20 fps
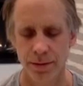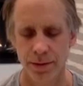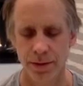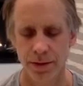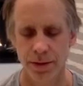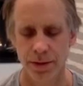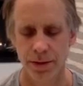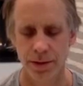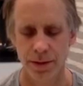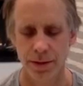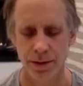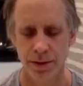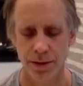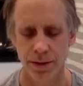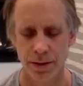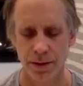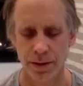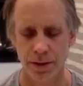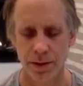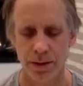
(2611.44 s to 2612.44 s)
Keeping
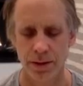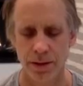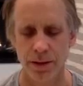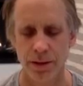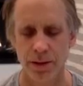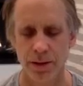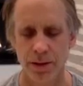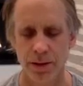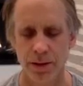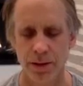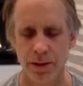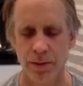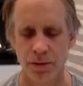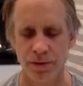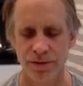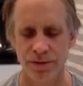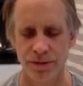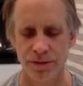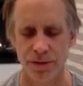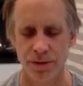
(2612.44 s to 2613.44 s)
a little
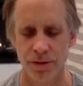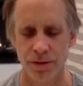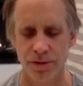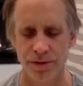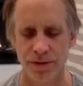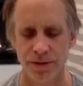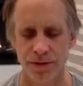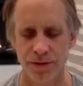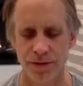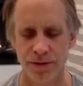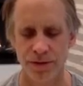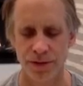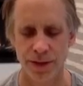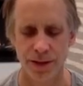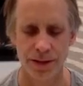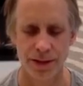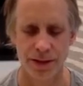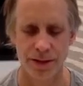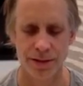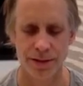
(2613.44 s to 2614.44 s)
bit more flow of
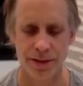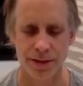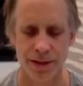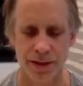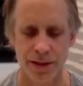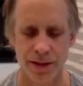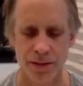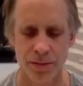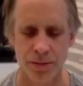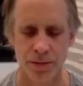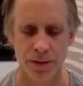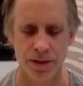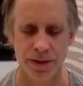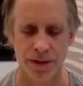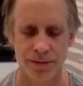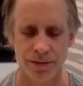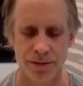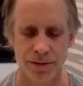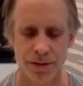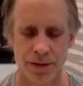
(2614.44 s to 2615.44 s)
inhale and exhale,
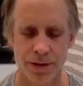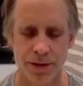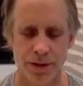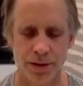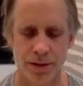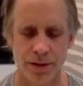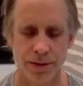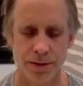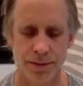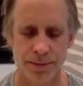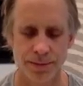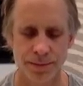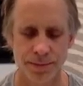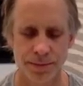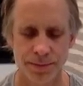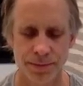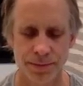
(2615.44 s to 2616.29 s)
one after another.